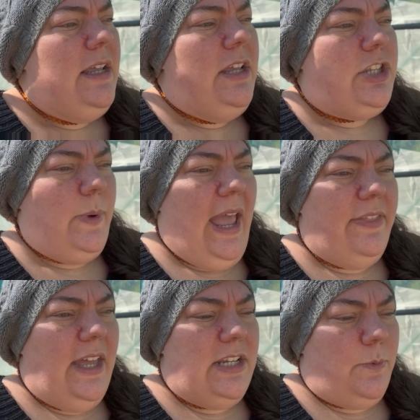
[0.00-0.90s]
So we
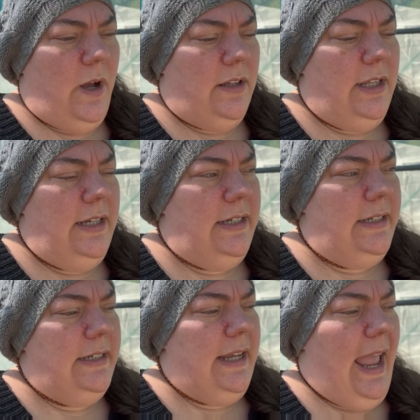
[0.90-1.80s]
had that as well,
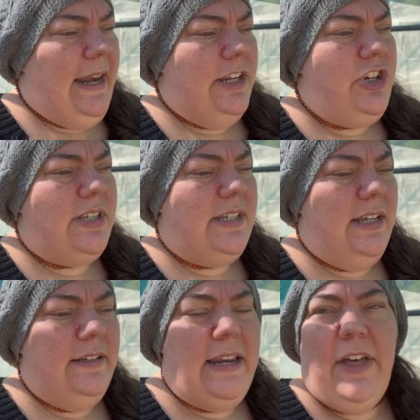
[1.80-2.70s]
and
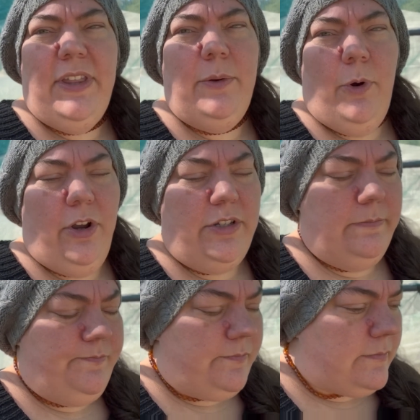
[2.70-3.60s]
nothing worked.
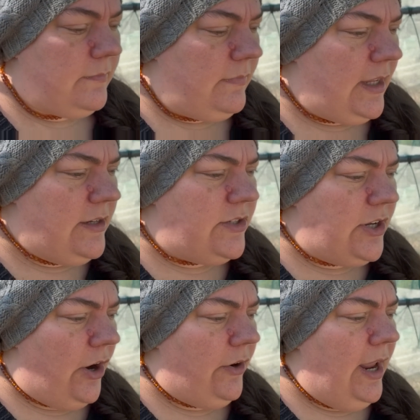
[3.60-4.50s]

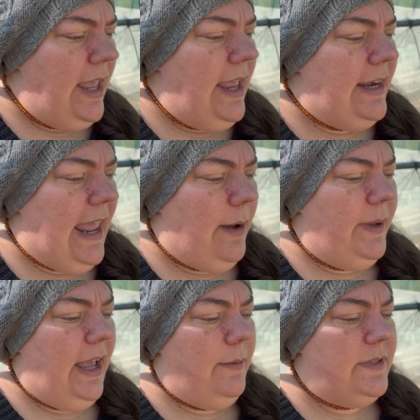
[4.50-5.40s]
So now
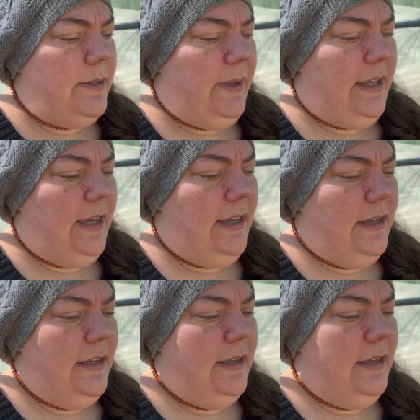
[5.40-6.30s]
becomes the big
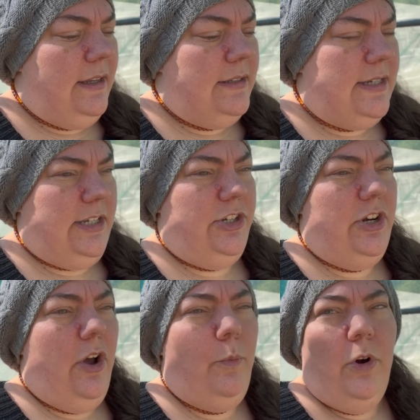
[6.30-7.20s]

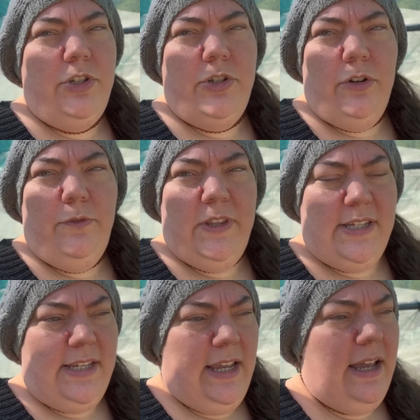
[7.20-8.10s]
decision on what to do for
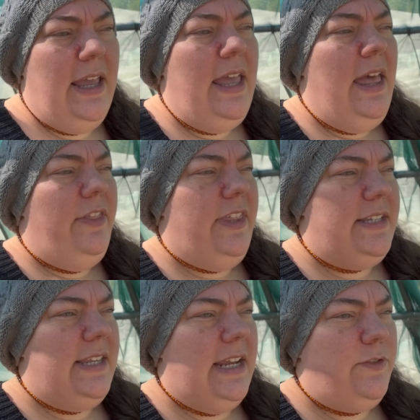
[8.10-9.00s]
this year.
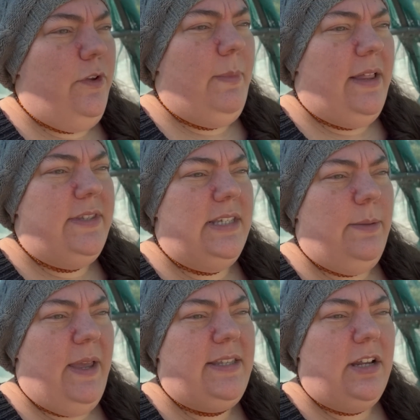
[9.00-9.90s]
This next few months is
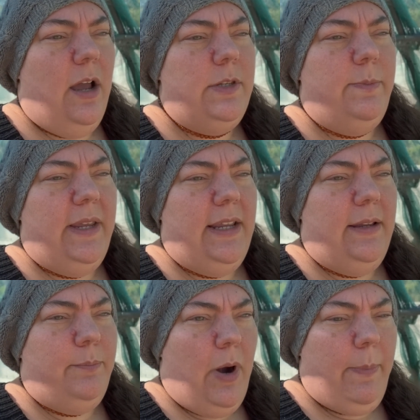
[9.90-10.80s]
the best time to
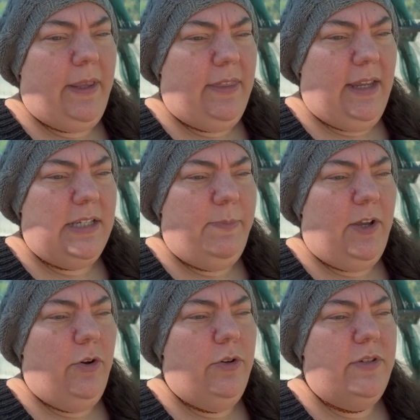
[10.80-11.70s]
be prepping things
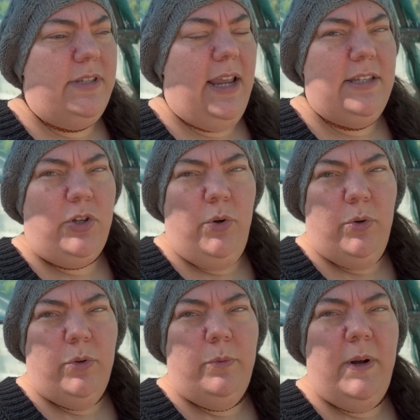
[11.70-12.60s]
because it's
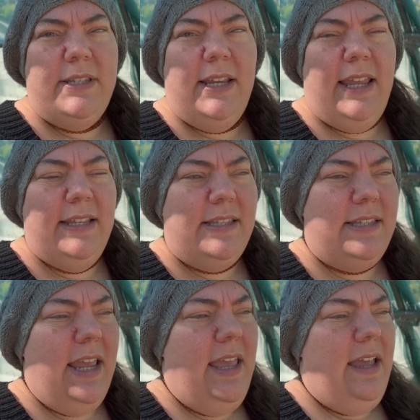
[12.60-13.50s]
cool. Once it
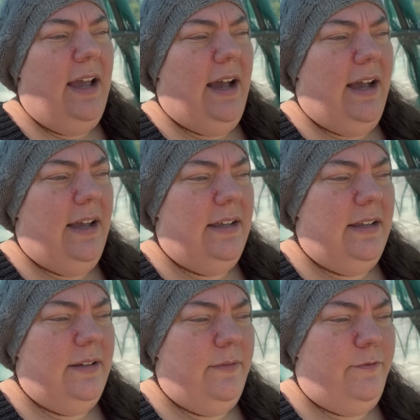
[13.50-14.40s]
hits
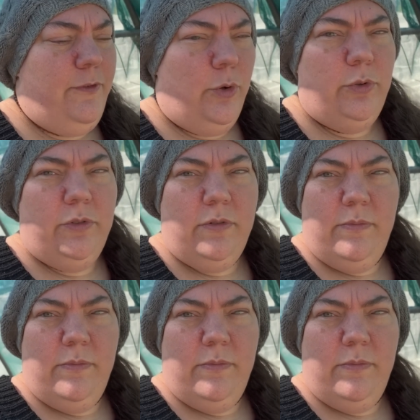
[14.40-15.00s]
full